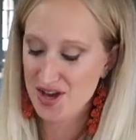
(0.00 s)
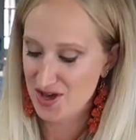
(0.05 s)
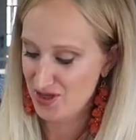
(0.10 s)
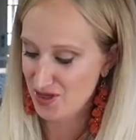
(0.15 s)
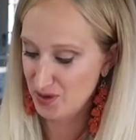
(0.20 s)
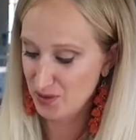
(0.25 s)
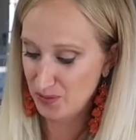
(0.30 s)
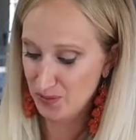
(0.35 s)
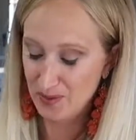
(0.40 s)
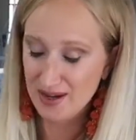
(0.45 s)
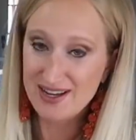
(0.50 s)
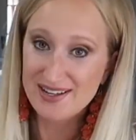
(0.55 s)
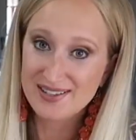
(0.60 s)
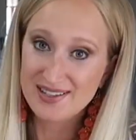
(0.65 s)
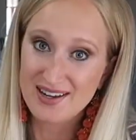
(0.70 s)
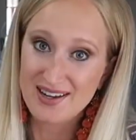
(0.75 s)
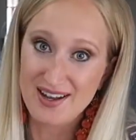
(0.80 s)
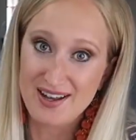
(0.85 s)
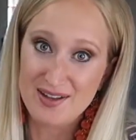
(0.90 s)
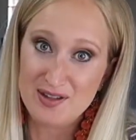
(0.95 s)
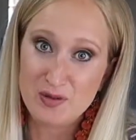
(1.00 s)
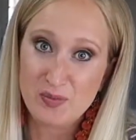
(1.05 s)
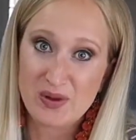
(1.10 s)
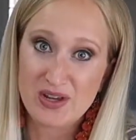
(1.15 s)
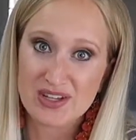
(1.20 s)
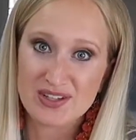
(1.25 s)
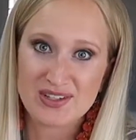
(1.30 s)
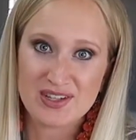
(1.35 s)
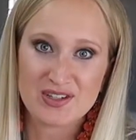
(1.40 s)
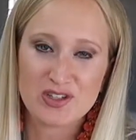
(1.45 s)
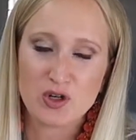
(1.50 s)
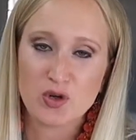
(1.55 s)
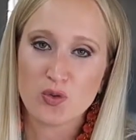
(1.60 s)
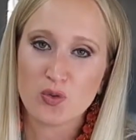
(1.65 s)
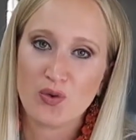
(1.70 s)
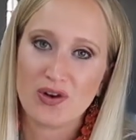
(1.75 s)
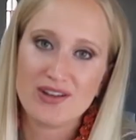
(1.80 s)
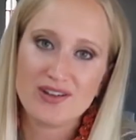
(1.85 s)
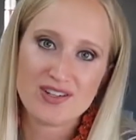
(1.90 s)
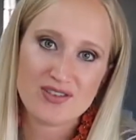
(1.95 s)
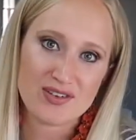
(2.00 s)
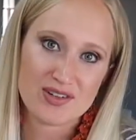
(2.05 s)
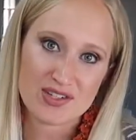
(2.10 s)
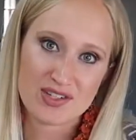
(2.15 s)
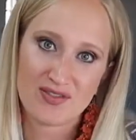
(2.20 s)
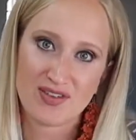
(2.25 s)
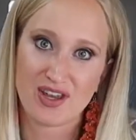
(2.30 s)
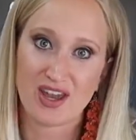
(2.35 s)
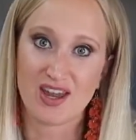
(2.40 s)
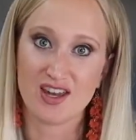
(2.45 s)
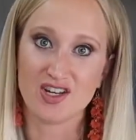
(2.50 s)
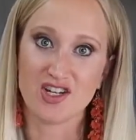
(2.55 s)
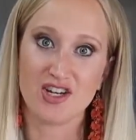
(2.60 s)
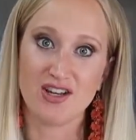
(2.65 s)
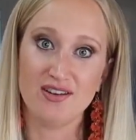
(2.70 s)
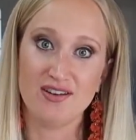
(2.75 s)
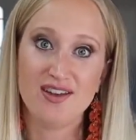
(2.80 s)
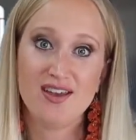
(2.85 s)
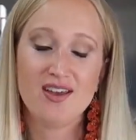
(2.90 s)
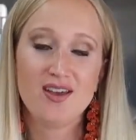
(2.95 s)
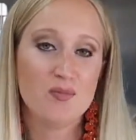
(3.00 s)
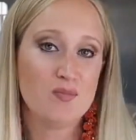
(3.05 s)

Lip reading: The reason is because it's a great diversification.